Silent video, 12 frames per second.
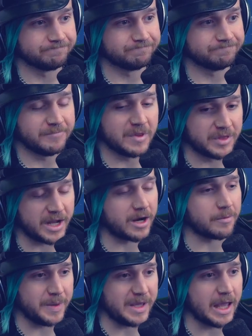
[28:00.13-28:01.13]
They're
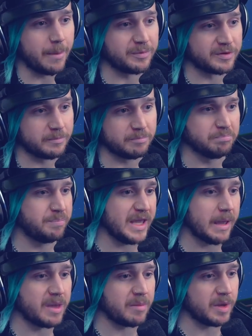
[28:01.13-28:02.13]
BMing
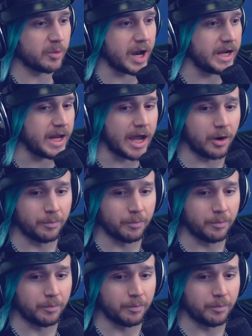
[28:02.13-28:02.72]
me right now.